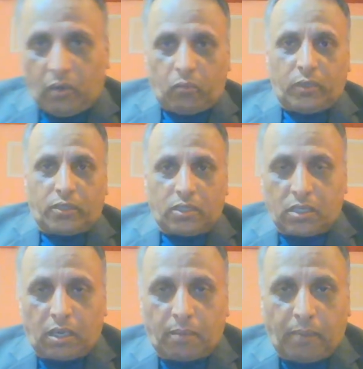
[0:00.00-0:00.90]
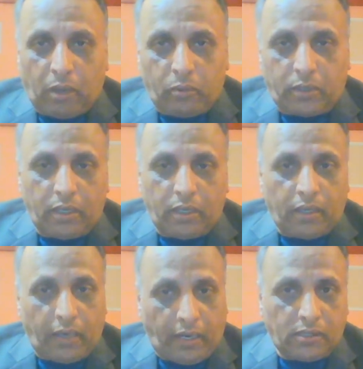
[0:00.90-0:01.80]
which is about
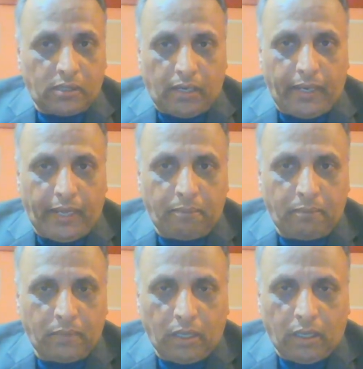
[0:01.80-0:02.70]
Renaissance Dam.